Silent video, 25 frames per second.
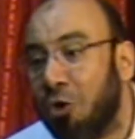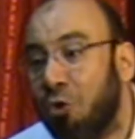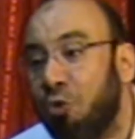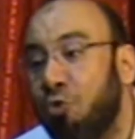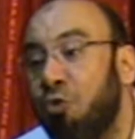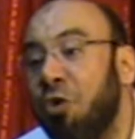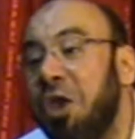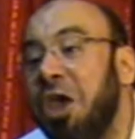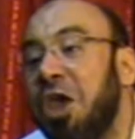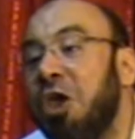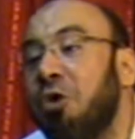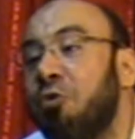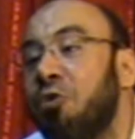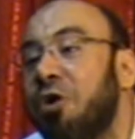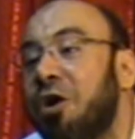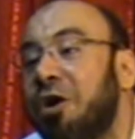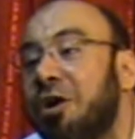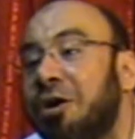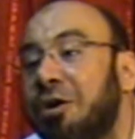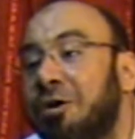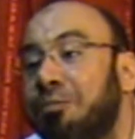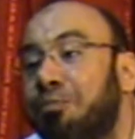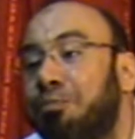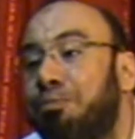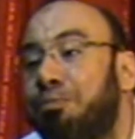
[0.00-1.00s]
We
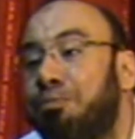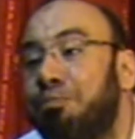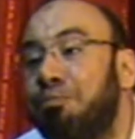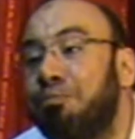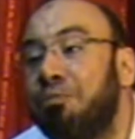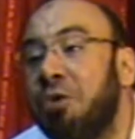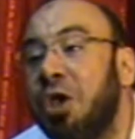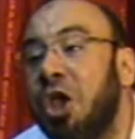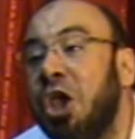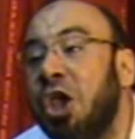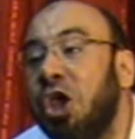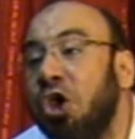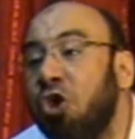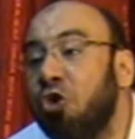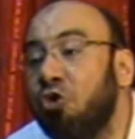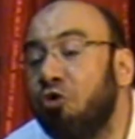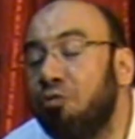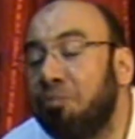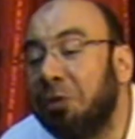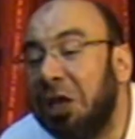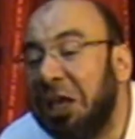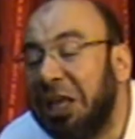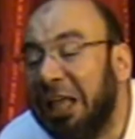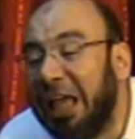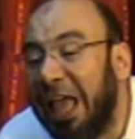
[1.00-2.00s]
were
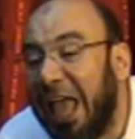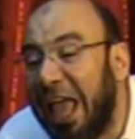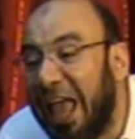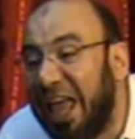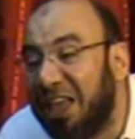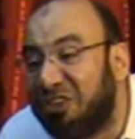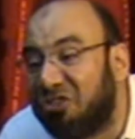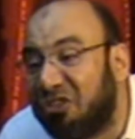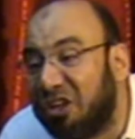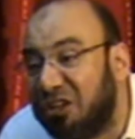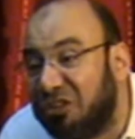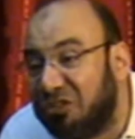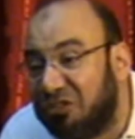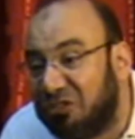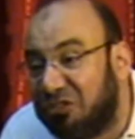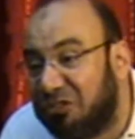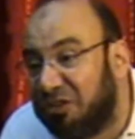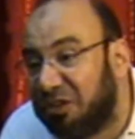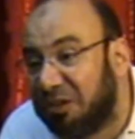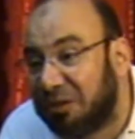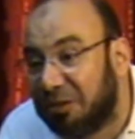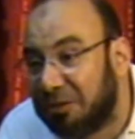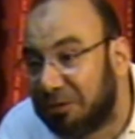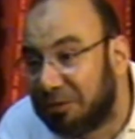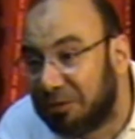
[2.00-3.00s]
humiliated.
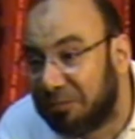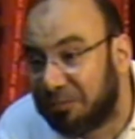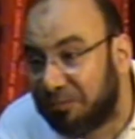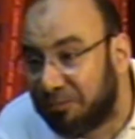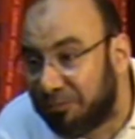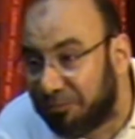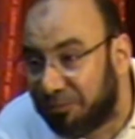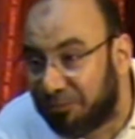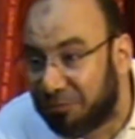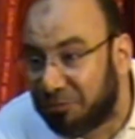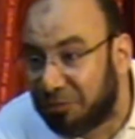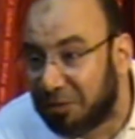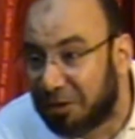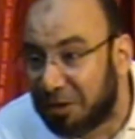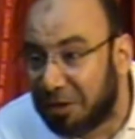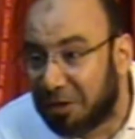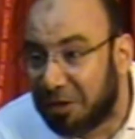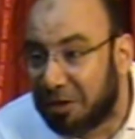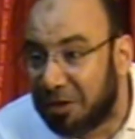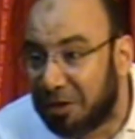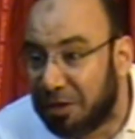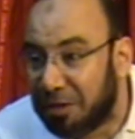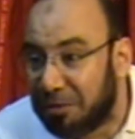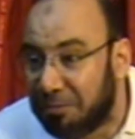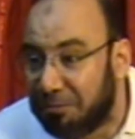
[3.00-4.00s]

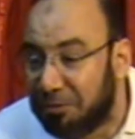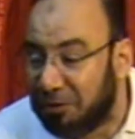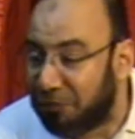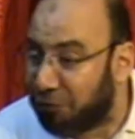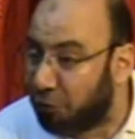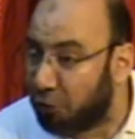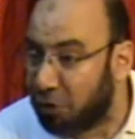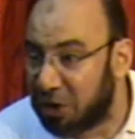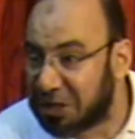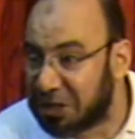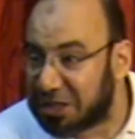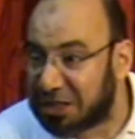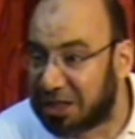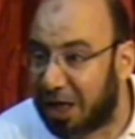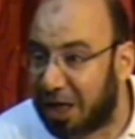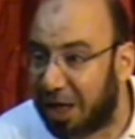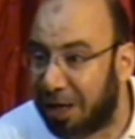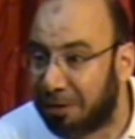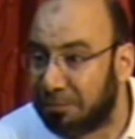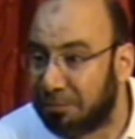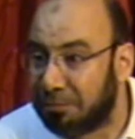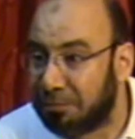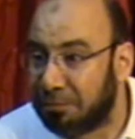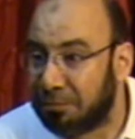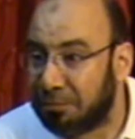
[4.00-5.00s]
Before
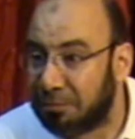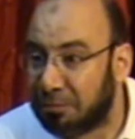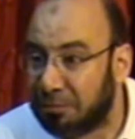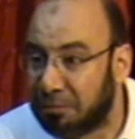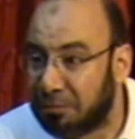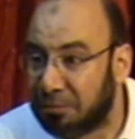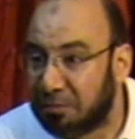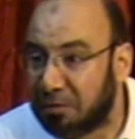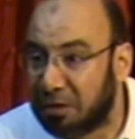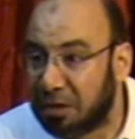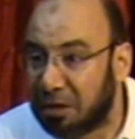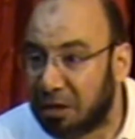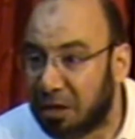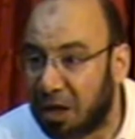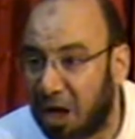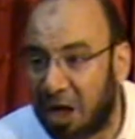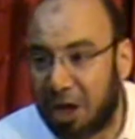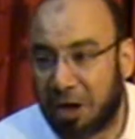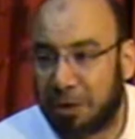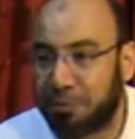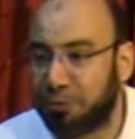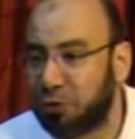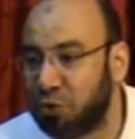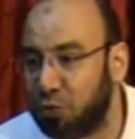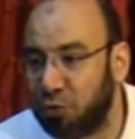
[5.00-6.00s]
Islam,
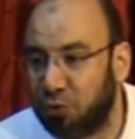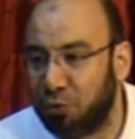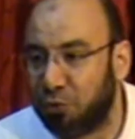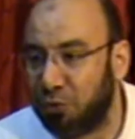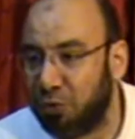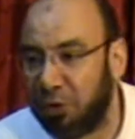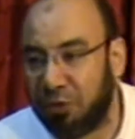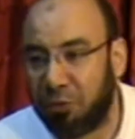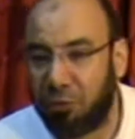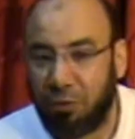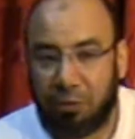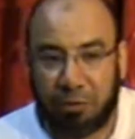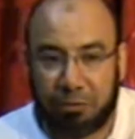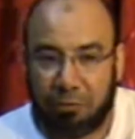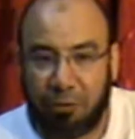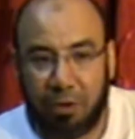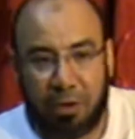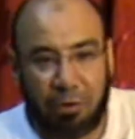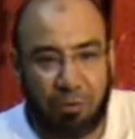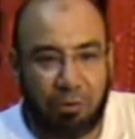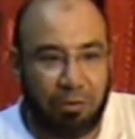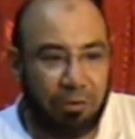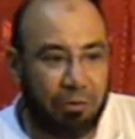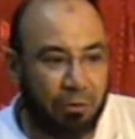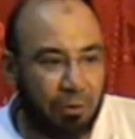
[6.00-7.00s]
Arabs
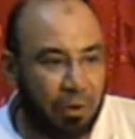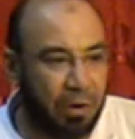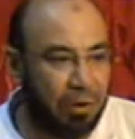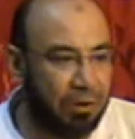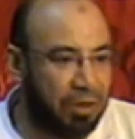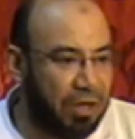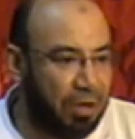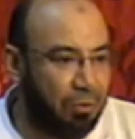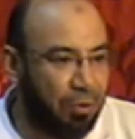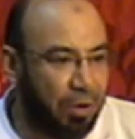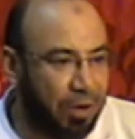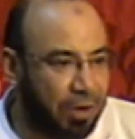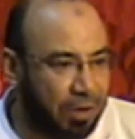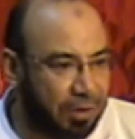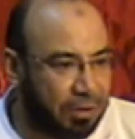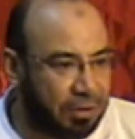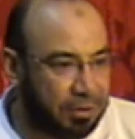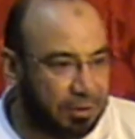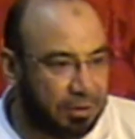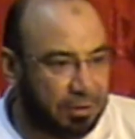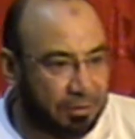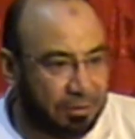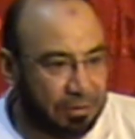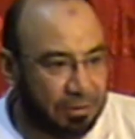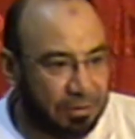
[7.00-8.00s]
were they were.
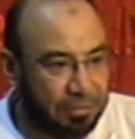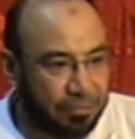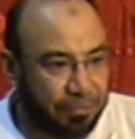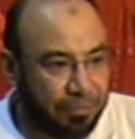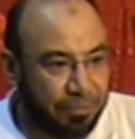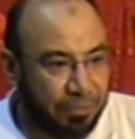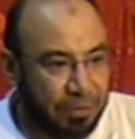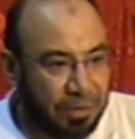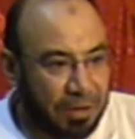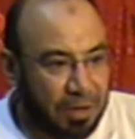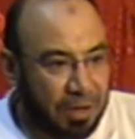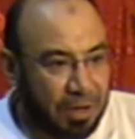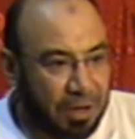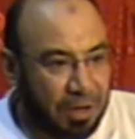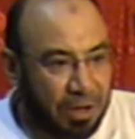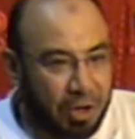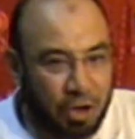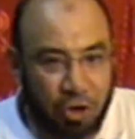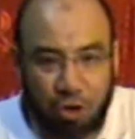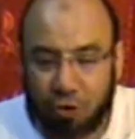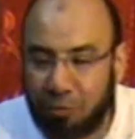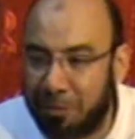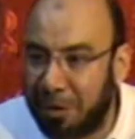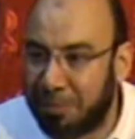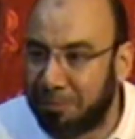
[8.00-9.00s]

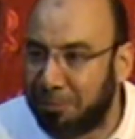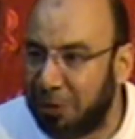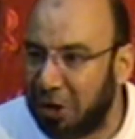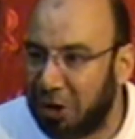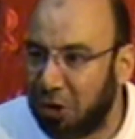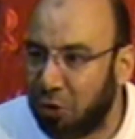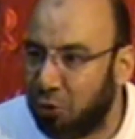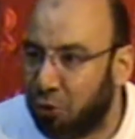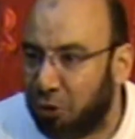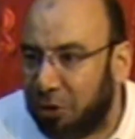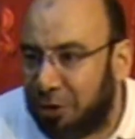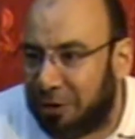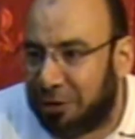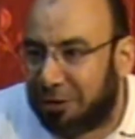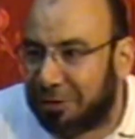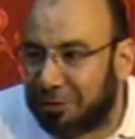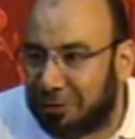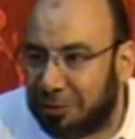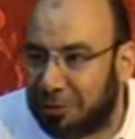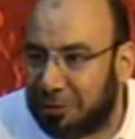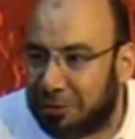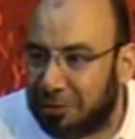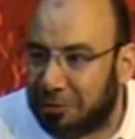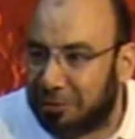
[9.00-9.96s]
Human beings were.